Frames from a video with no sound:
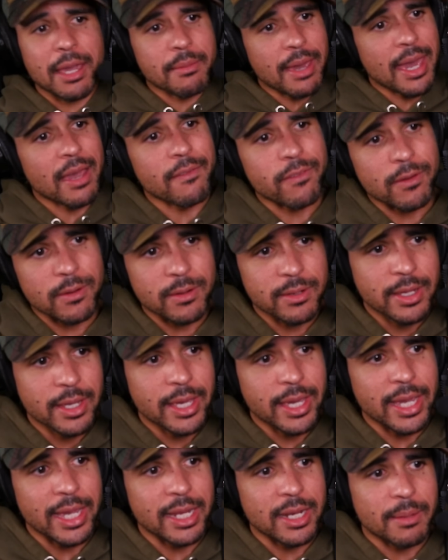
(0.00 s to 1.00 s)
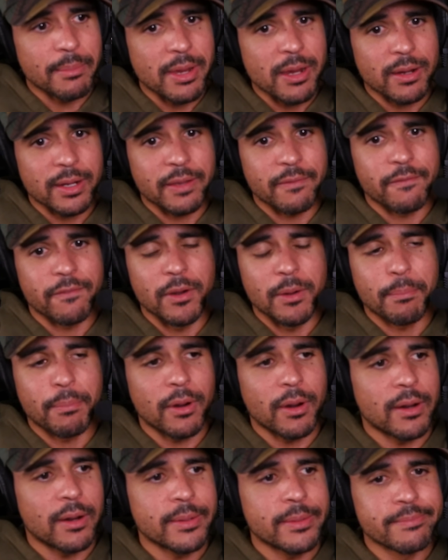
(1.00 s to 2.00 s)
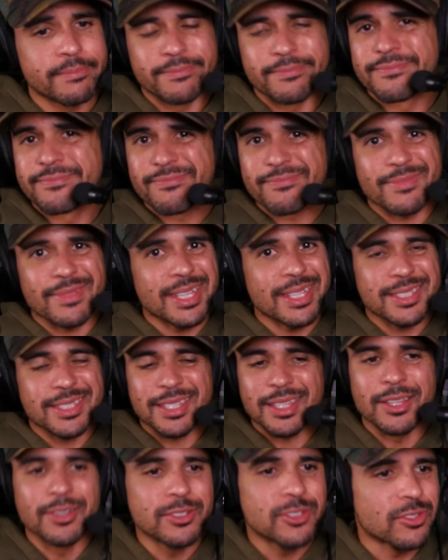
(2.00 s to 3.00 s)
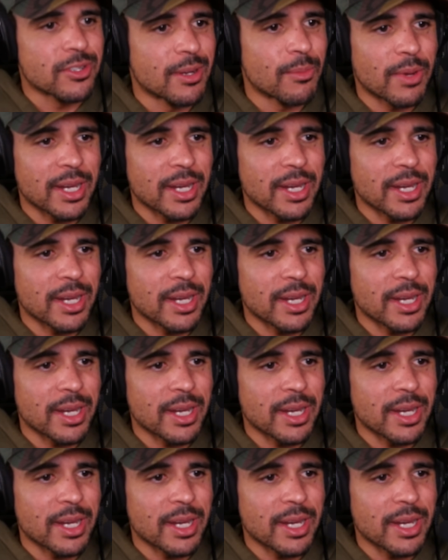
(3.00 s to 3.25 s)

ever in American football, salute to him.